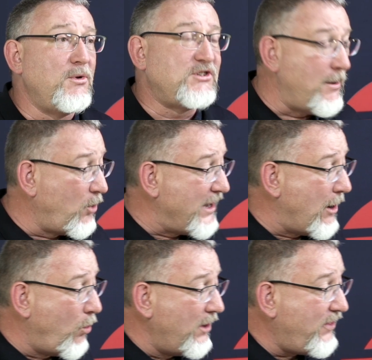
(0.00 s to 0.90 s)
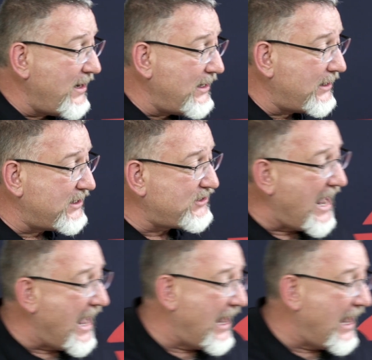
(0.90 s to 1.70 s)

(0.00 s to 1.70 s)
Now, one thing that this has,